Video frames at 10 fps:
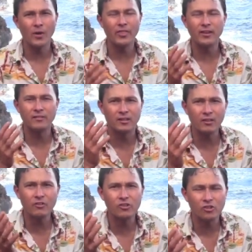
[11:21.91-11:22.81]
What they
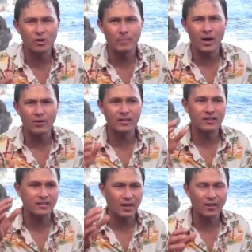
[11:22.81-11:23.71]
give a shit about
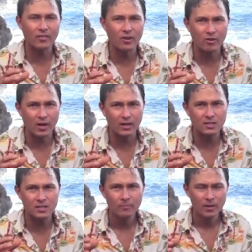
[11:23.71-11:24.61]
is selling their
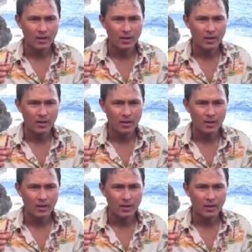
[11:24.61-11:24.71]
nuts